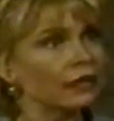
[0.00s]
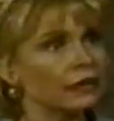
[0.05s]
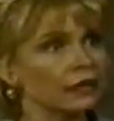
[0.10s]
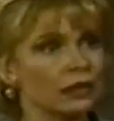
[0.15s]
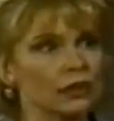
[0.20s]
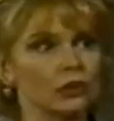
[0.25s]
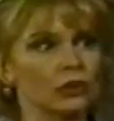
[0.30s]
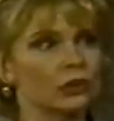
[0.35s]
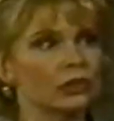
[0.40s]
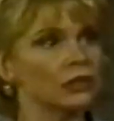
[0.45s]

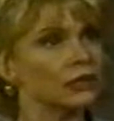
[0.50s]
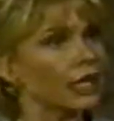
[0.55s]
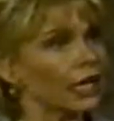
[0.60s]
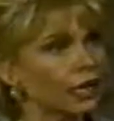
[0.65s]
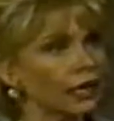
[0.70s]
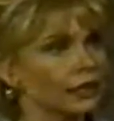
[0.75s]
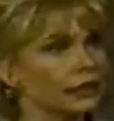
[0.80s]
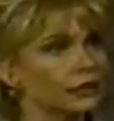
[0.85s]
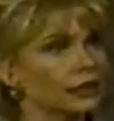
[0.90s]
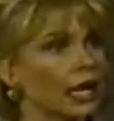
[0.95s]
anything that you
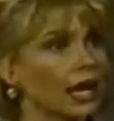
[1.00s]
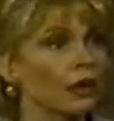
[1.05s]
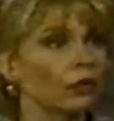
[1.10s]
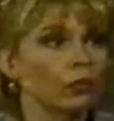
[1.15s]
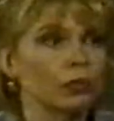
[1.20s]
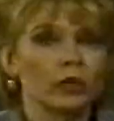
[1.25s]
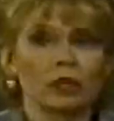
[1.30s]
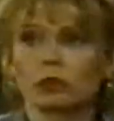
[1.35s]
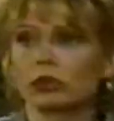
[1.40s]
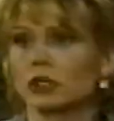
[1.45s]
could tell us,
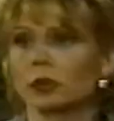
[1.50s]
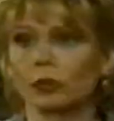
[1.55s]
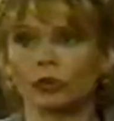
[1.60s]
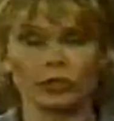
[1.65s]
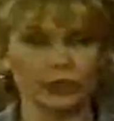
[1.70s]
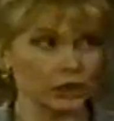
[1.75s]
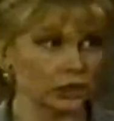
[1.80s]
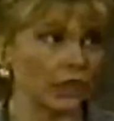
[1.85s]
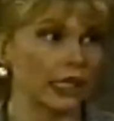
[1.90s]
I, we would